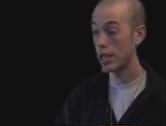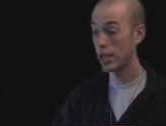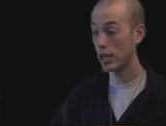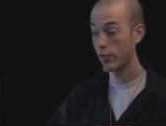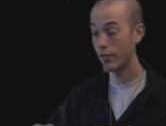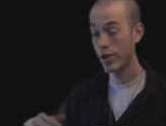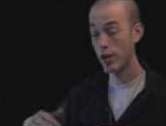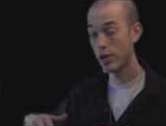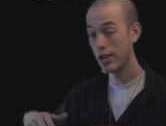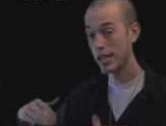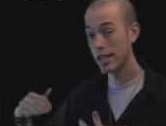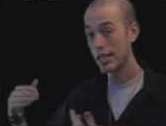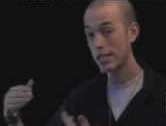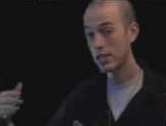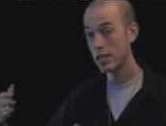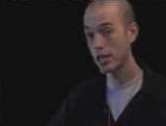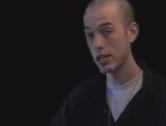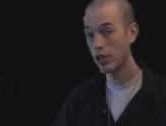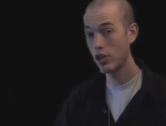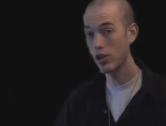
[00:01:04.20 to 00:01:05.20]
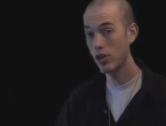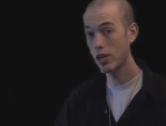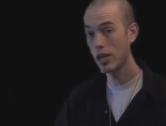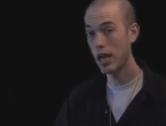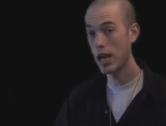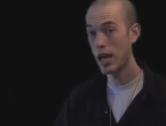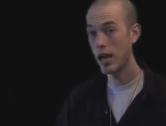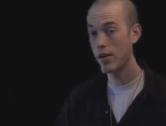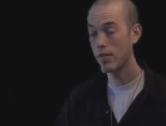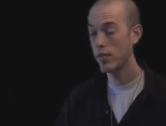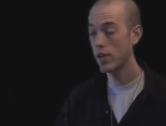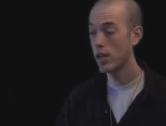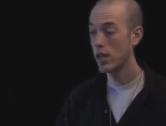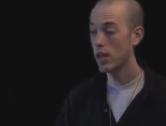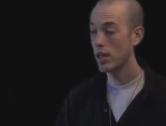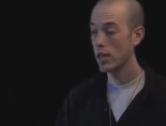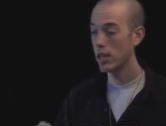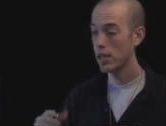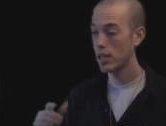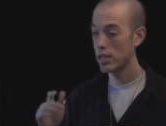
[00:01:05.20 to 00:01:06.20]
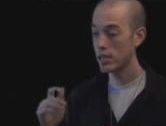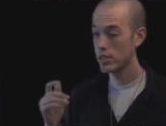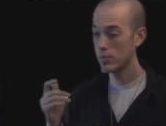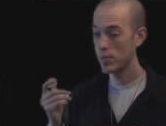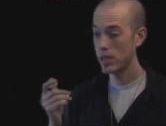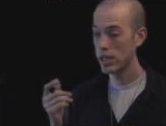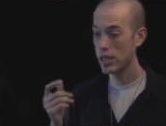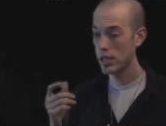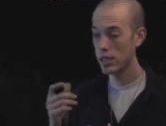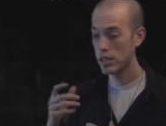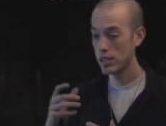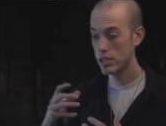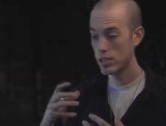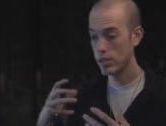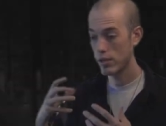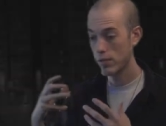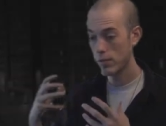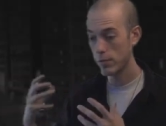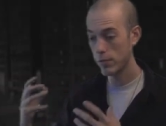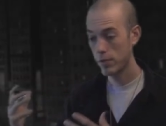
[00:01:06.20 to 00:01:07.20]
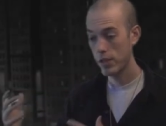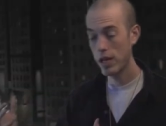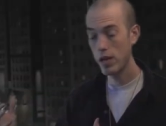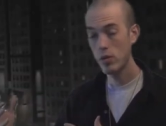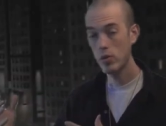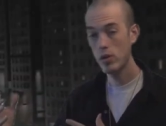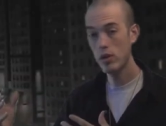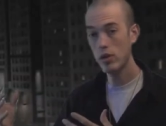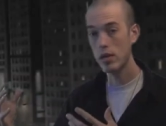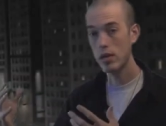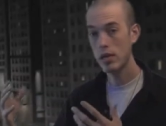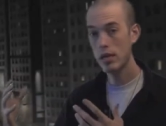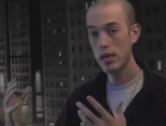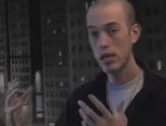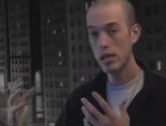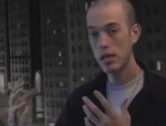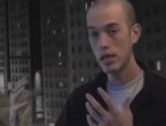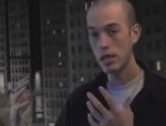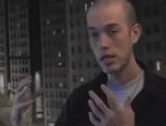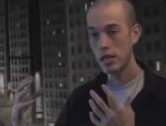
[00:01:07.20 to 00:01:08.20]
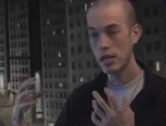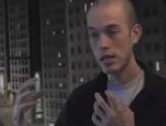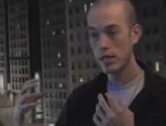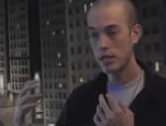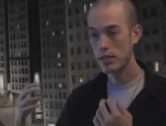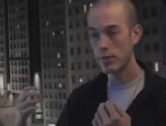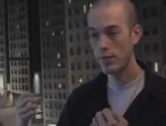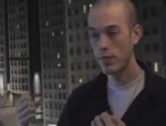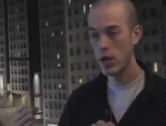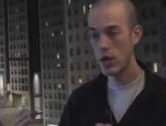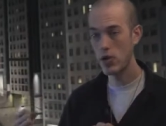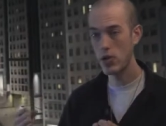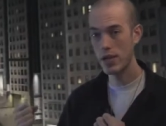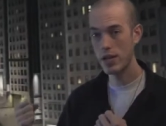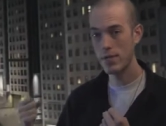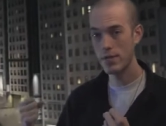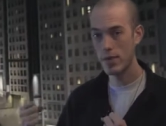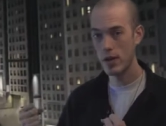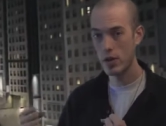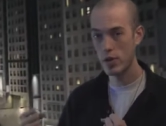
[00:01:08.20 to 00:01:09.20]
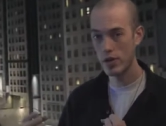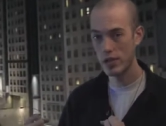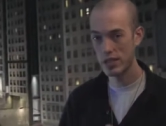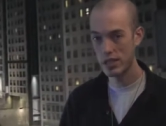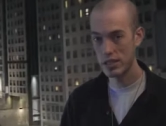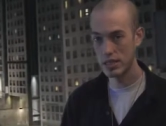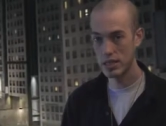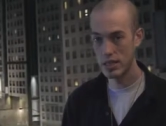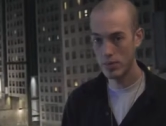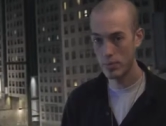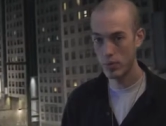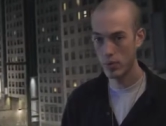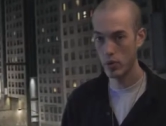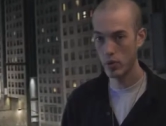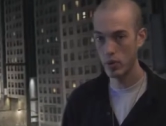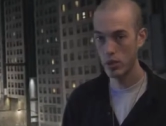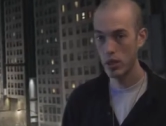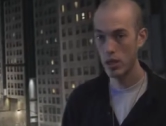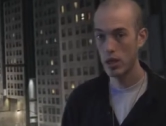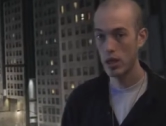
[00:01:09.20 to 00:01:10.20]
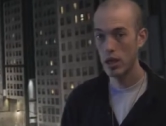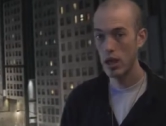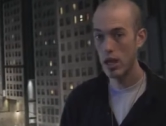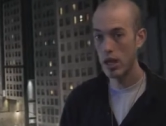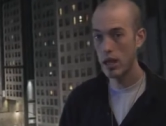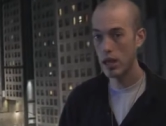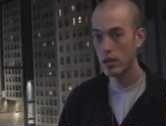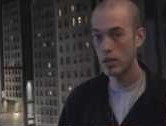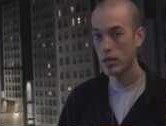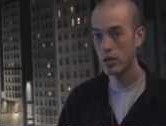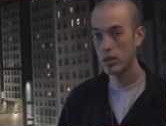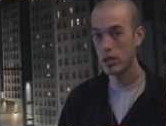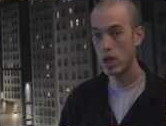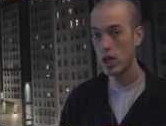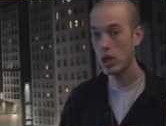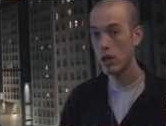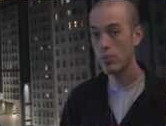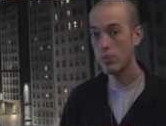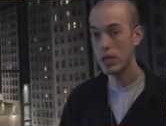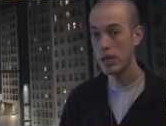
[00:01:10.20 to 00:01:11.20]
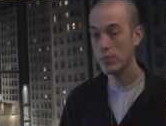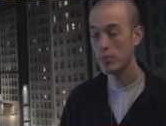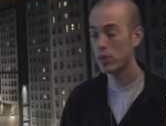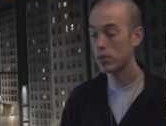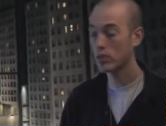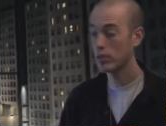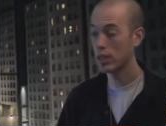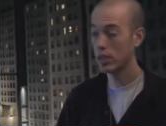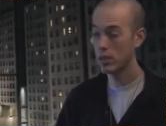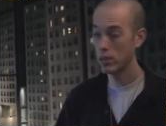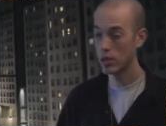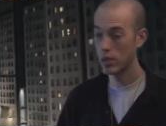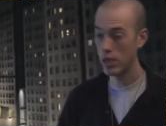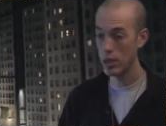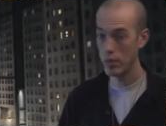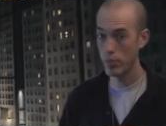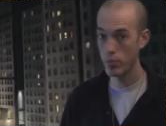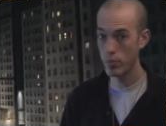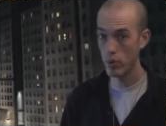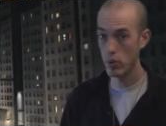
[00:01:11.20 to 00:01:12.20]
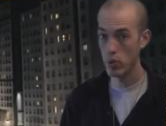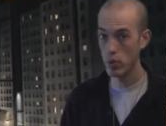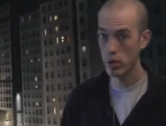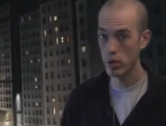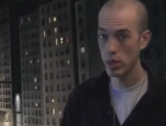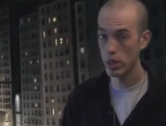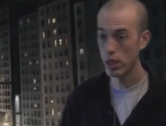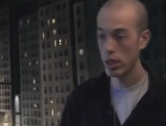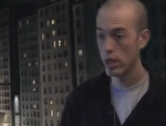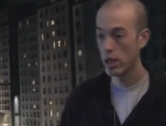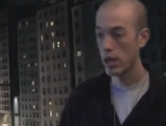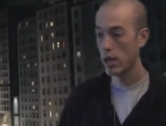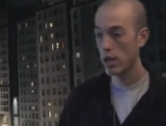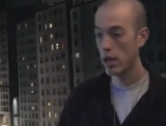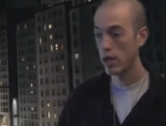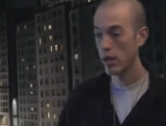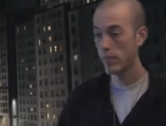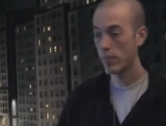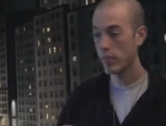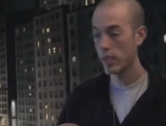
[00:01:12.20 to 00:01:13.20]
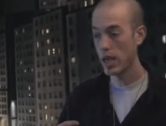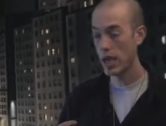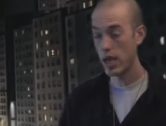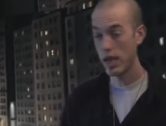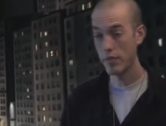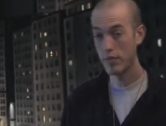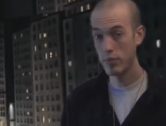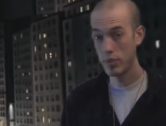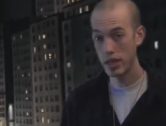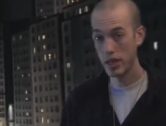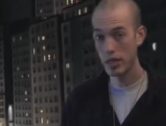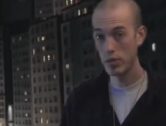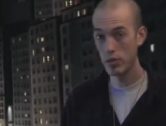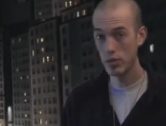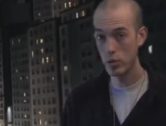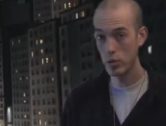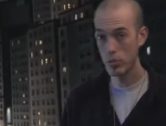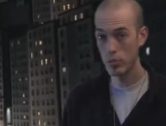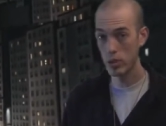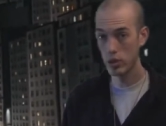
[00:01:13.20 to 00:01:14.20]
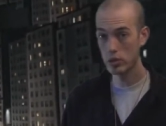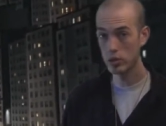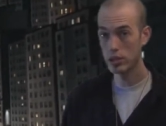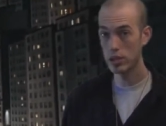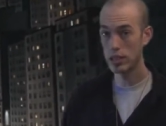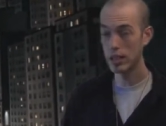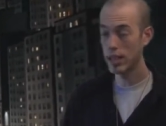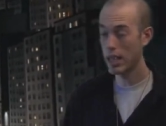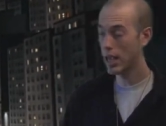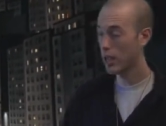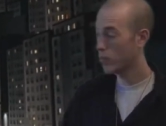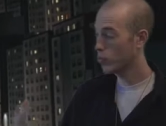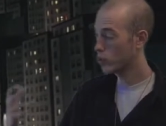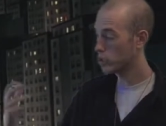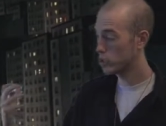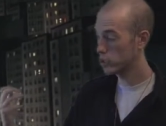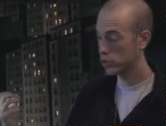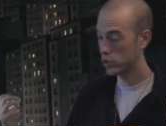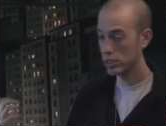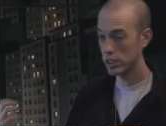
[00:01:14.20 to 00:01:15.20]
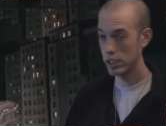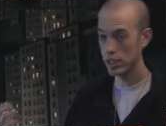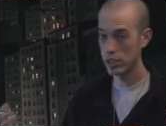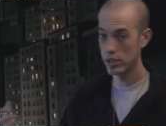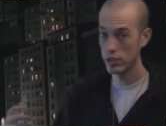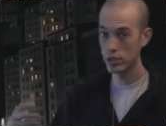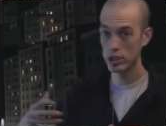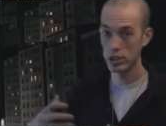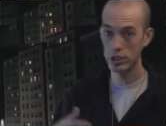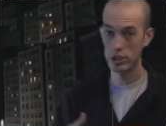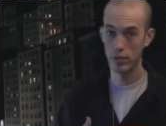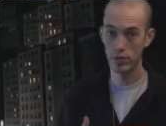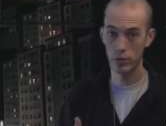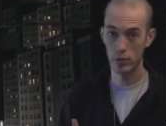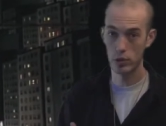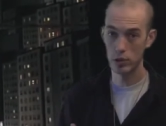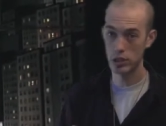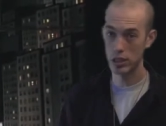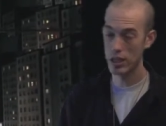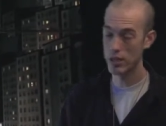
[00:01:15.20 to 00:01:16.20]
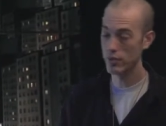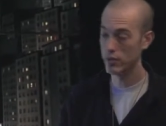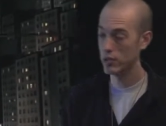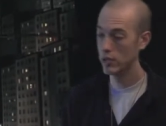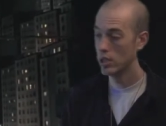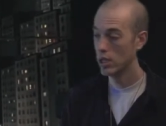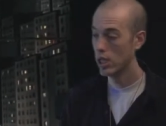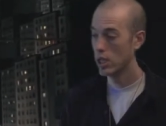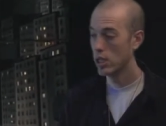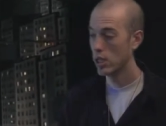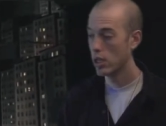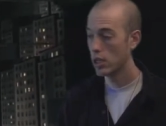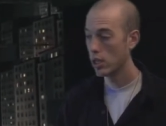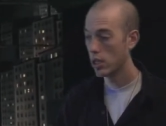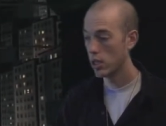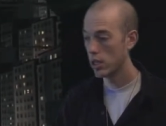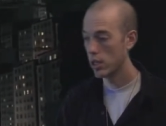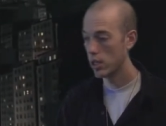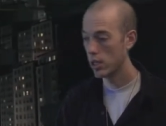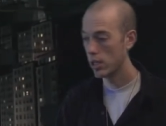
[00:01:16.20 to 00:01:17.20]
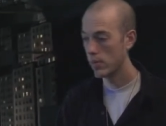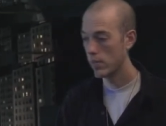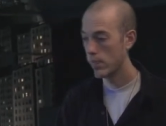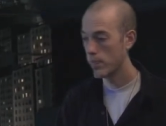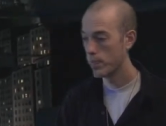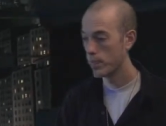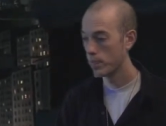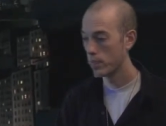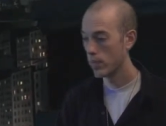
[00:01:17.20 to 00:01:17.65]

it very easily could have, is because Flower is very, very simple, and a lot of people could get bored. I've played through most of the game, which you'll see here is just the first level. But